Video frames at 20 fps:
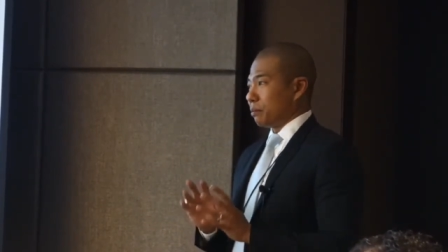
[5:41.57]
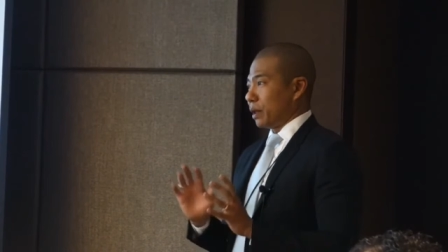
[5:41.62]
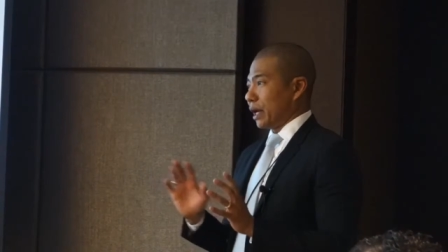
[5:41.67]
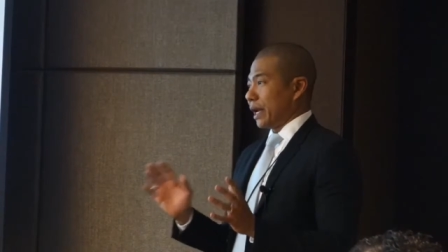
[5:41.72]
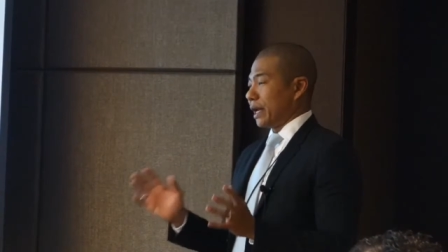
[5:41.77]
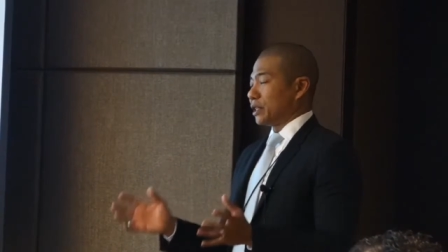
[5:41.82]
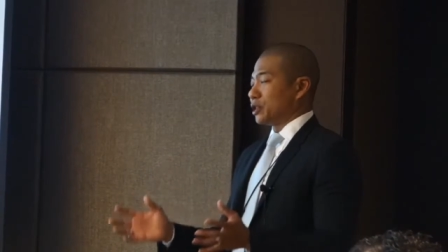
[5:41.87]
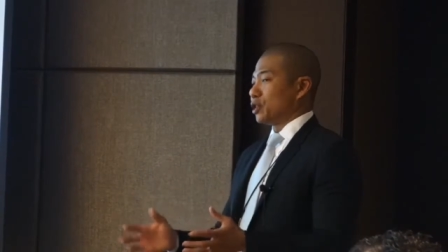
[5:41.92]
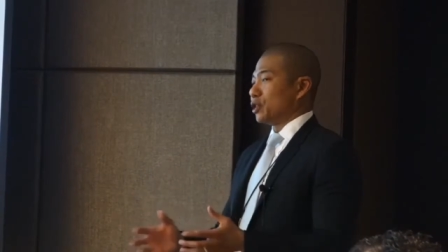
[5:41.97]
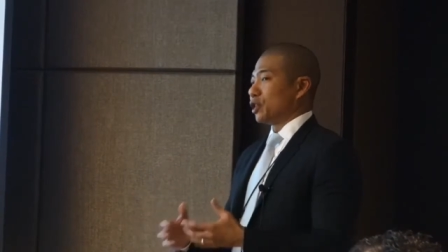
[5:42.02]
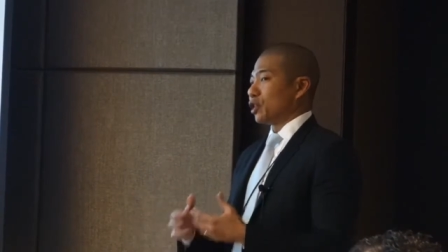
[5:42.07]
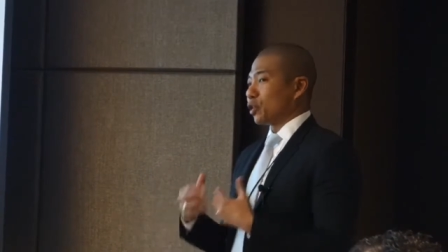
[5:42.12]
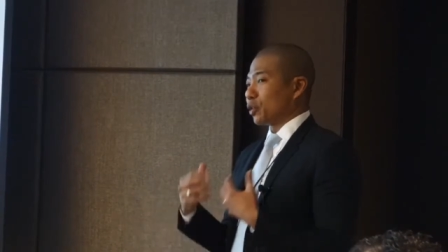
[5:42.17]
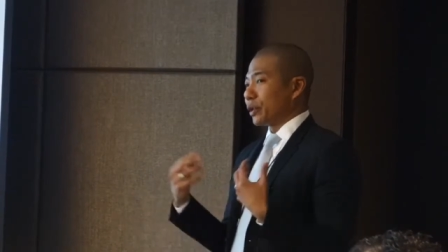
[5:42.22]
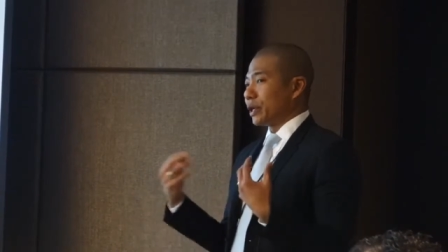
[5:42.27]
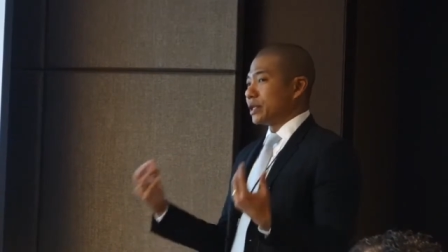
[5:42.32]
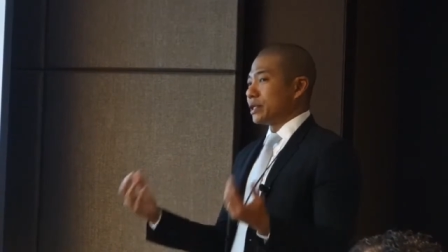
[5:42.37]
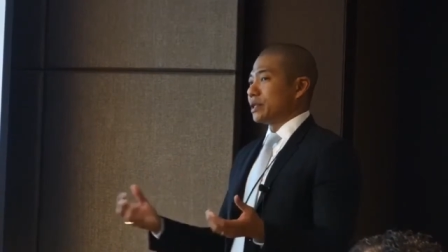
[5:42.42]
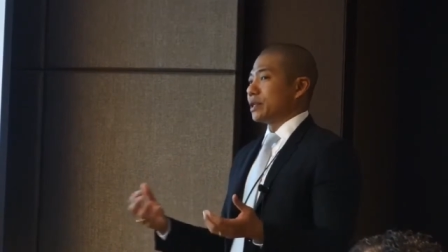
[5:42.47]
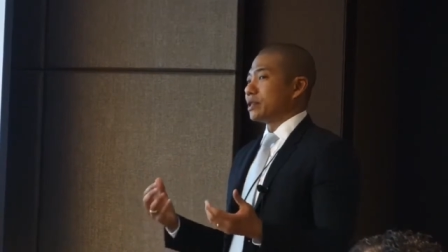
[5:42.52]
planning to
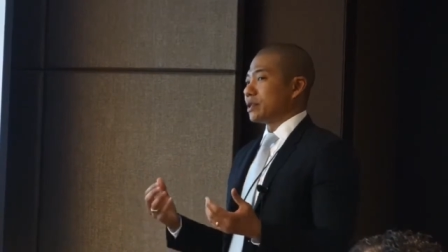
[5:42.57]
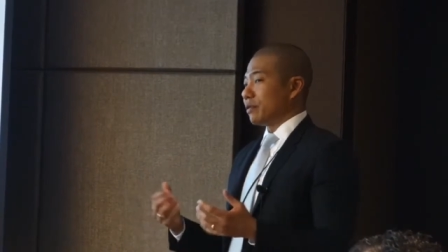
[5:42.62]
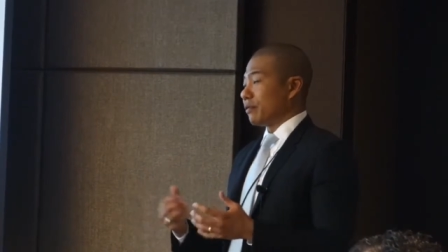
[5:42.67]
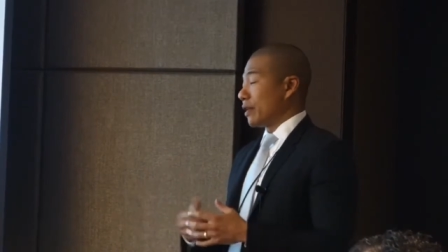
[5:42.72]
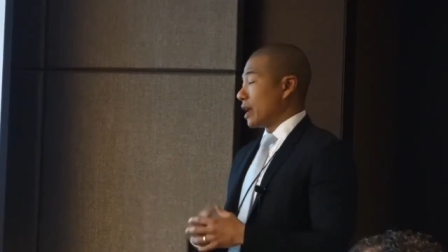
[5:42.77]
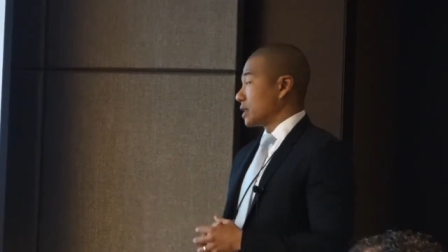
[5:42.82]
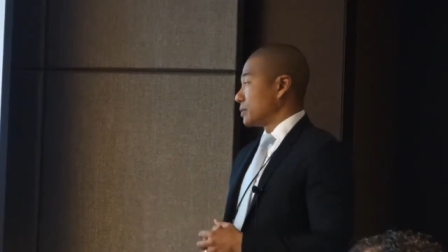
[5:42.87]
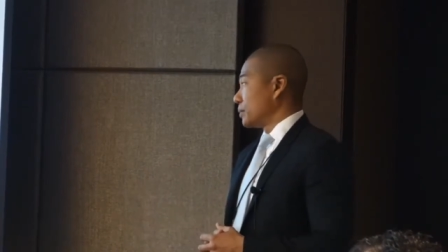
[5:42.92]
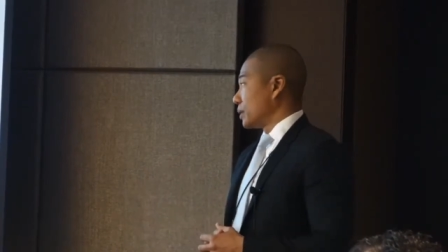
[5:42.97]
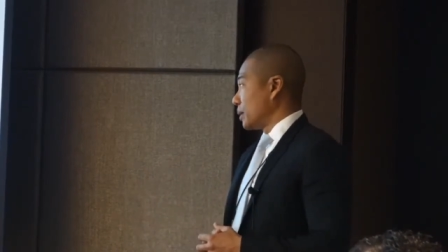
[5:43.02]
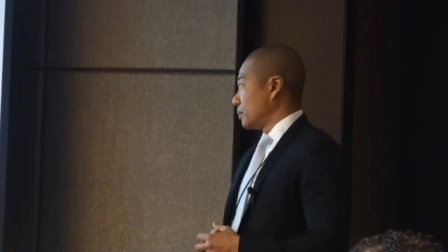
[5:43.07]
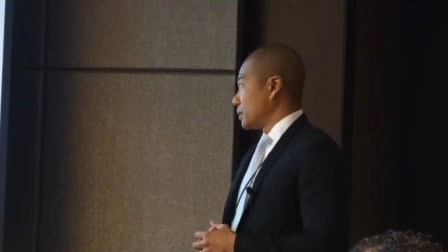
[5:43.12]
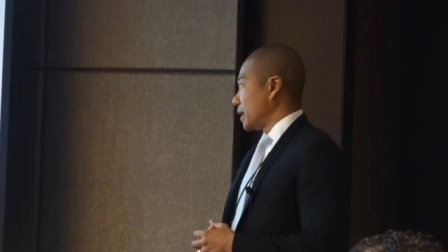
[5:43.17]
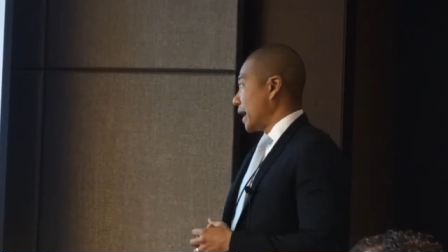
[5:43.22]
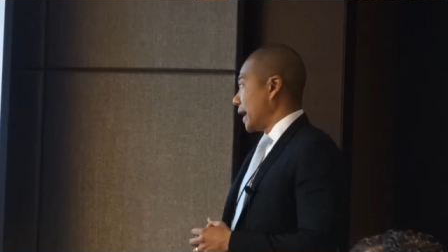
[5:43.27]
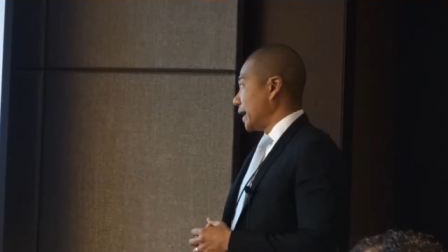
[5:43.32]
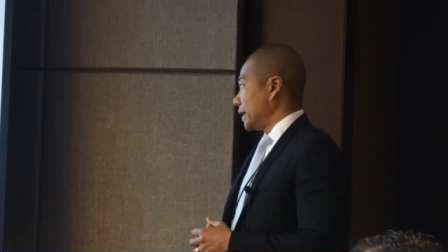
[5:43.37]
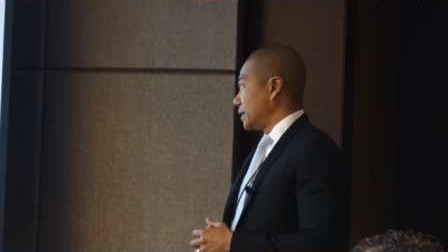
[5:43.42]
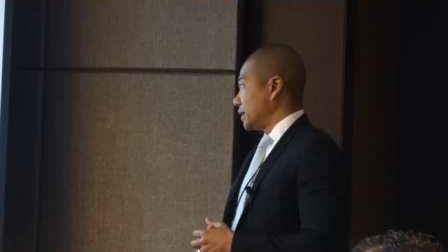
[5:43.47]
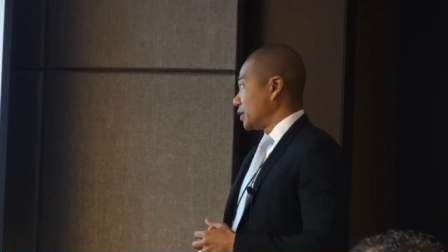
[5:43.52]
increase this investment up
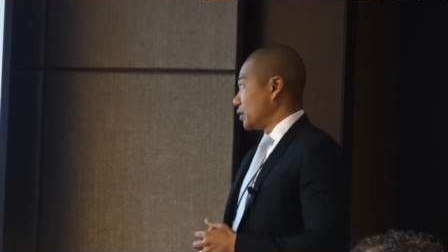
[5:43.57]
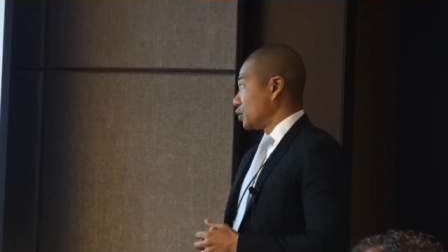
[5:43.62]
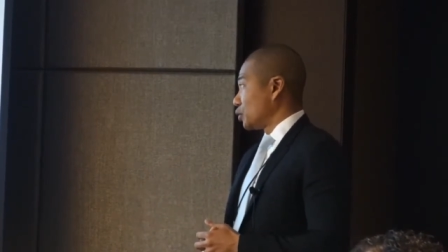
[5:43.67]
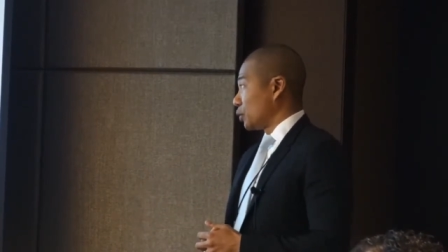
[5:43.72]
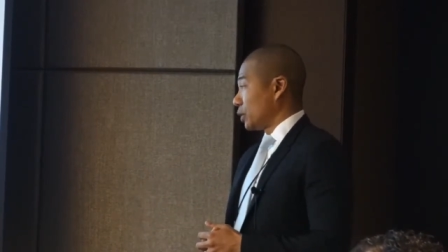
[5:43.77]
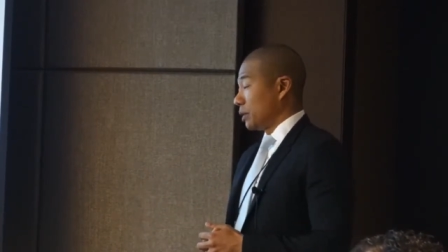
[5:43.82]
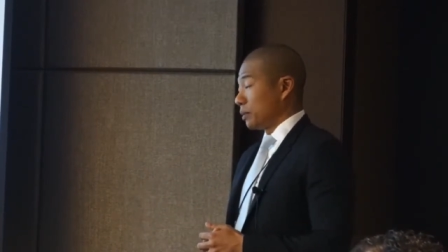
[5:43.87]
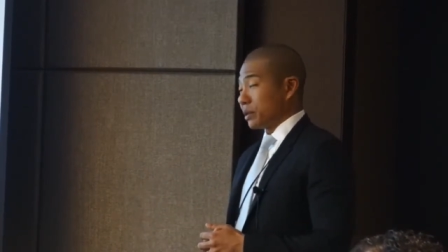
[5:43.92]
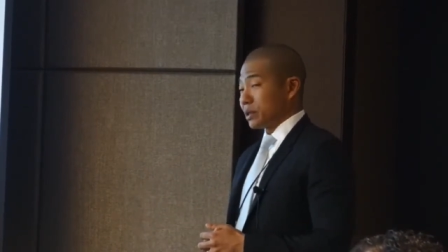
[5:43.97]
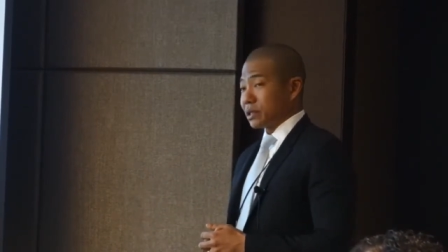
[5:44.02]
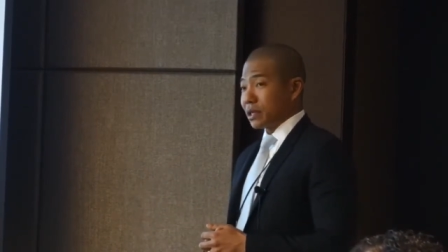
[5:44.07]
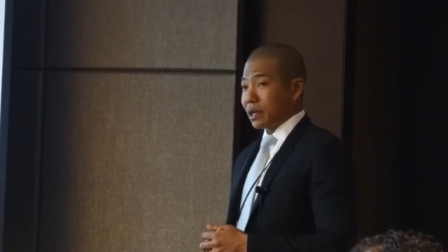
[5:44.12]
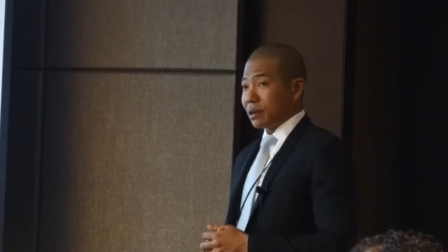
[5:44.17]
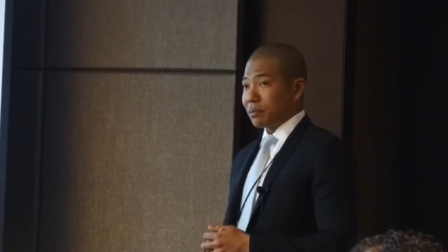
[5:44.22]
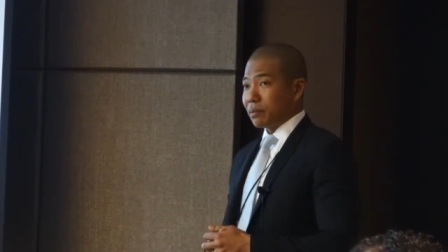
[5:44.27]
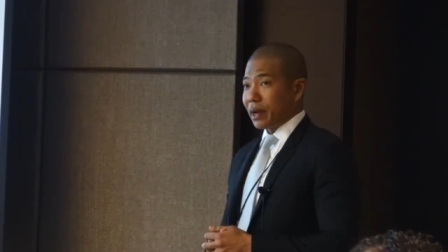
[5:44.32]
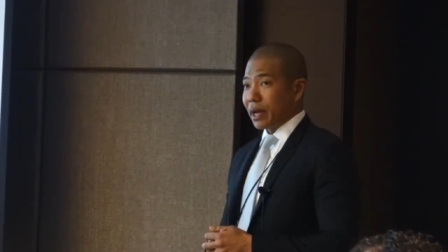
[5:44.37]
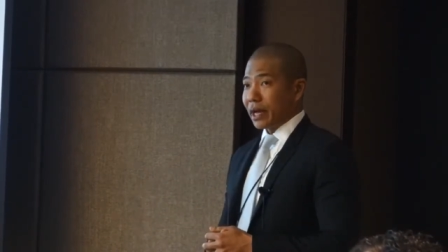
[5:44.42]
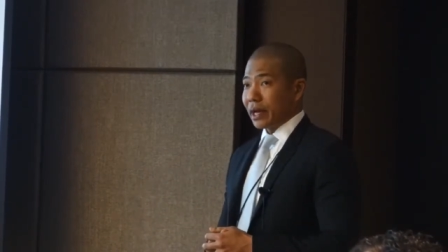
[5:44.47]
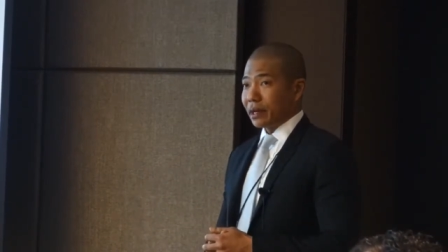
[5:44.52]
to 18 to
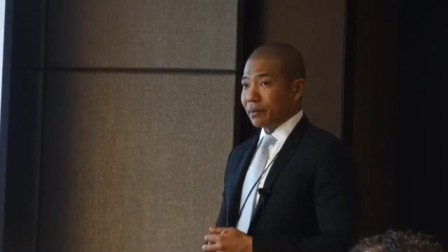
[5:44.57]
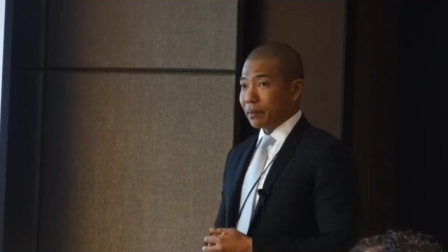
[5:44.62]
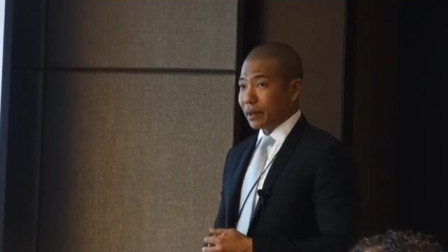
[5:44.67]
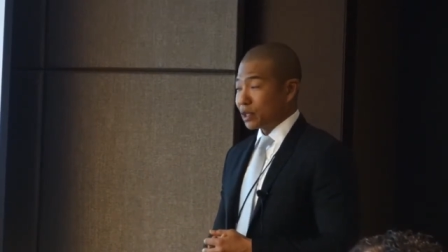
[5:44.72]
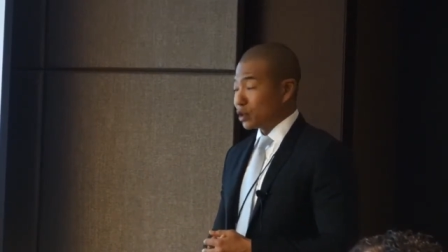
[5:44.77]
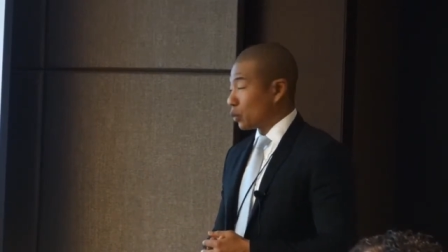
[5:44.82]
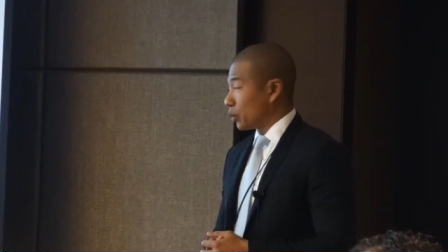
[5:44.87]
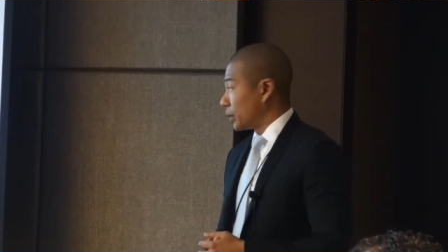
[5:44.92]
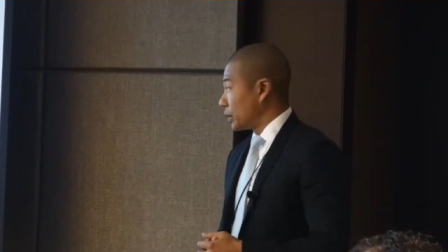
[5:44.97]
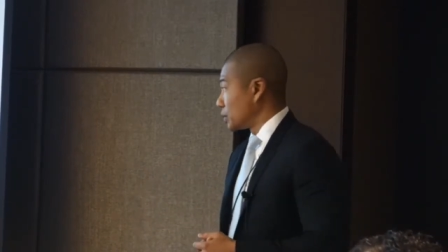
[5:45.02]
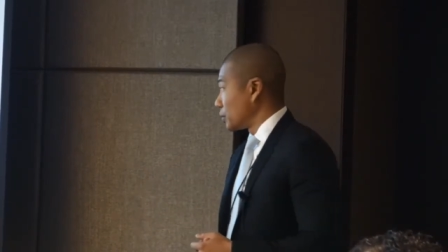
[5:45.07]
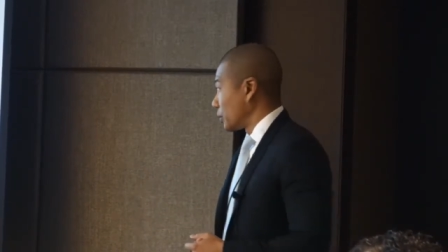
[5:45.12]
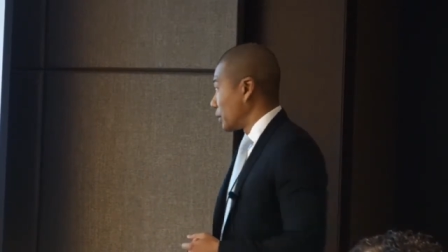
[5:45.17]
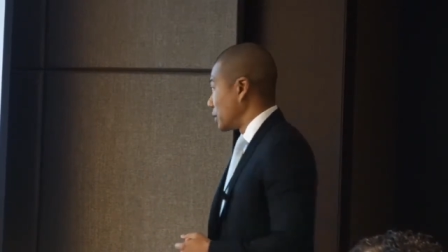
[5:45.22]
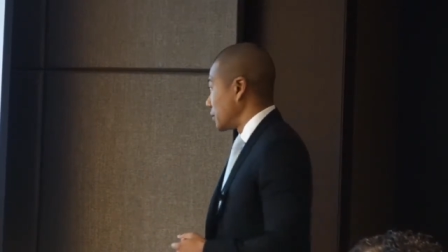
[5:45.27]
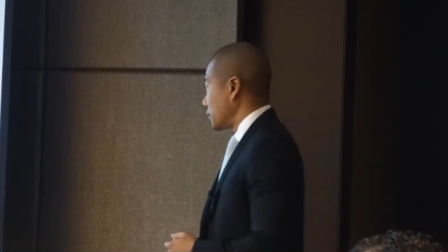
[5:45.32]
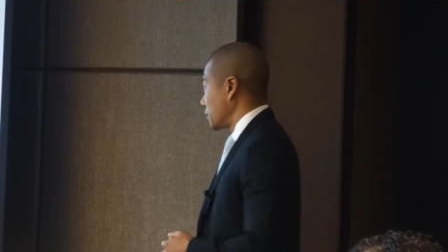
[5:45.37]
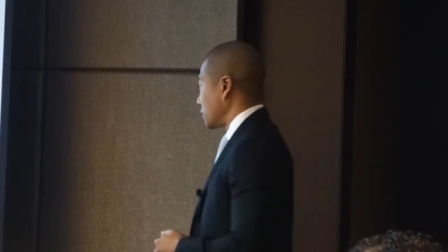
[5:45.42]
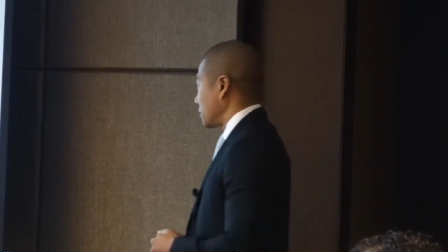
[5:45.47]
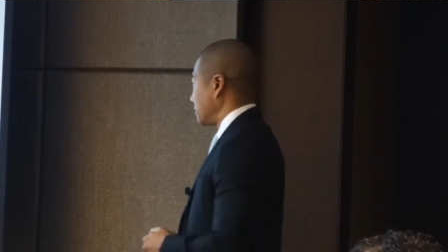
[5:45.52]
20% by
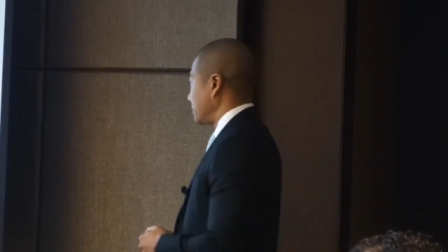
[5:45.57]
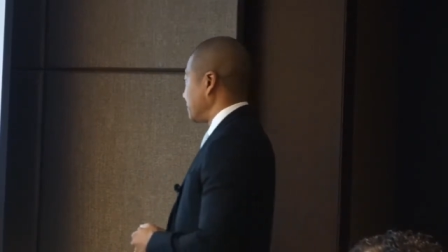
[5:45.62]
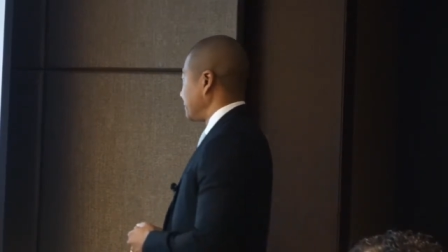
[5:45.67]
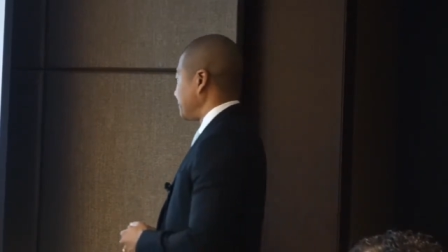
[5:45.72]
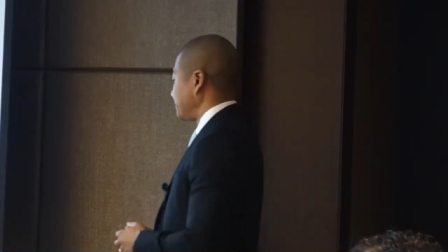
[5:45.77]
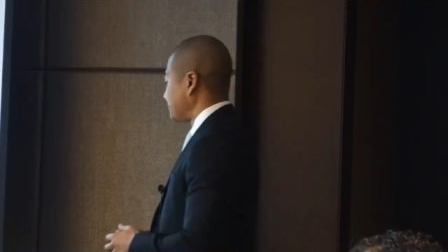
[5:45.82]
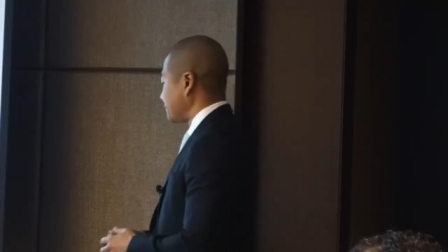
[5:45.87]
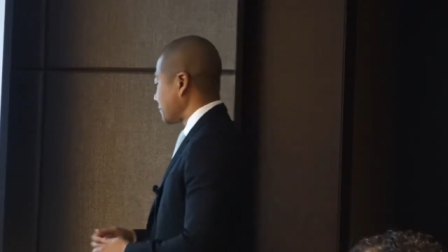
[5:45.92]
2022.